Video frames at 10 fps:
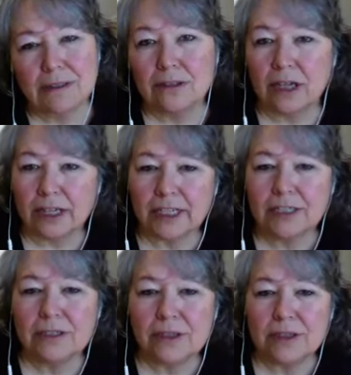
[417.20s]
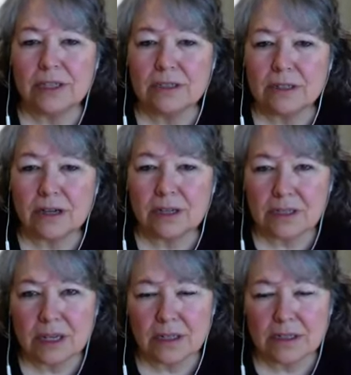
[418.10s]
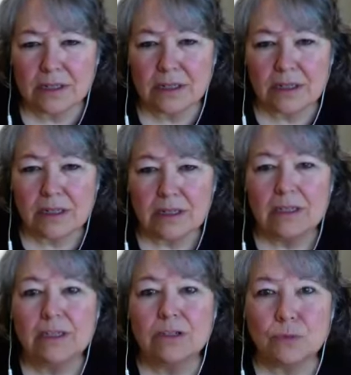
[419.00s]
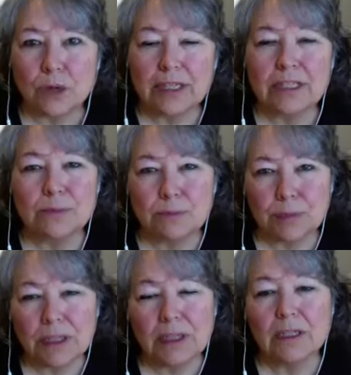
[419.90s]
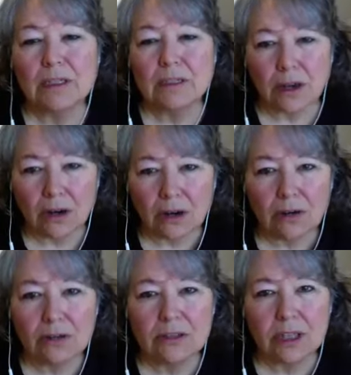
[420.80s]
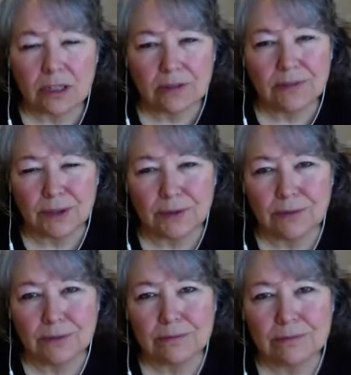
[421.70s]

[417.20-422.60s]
Aligning to this context is what is being called of you.